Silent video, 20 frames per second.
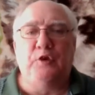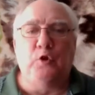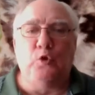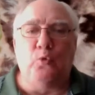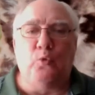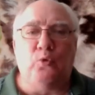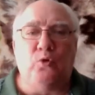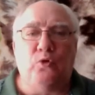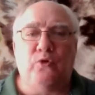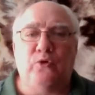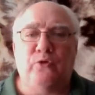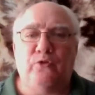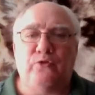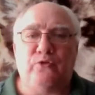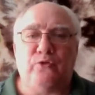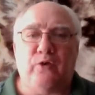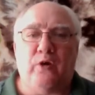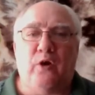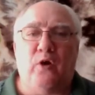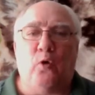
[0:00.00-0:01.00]

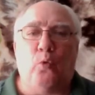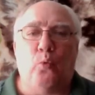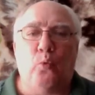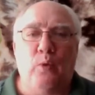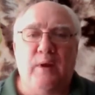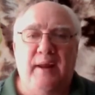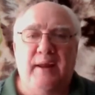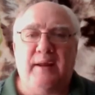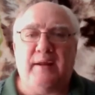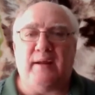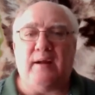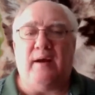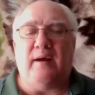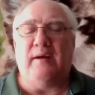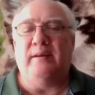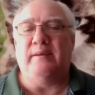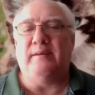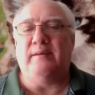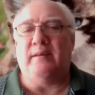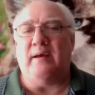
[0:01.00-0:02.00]
viewers a
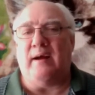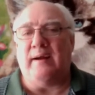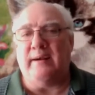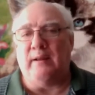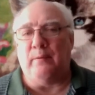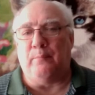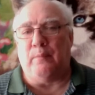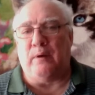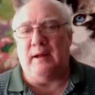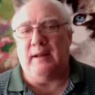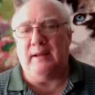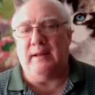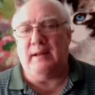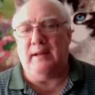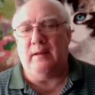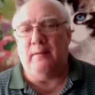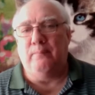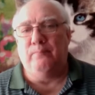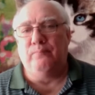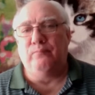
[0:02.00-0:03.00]
week on
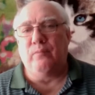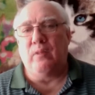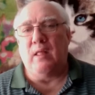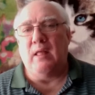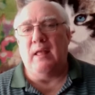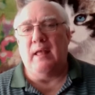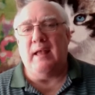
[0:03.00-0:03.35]
Dynamite,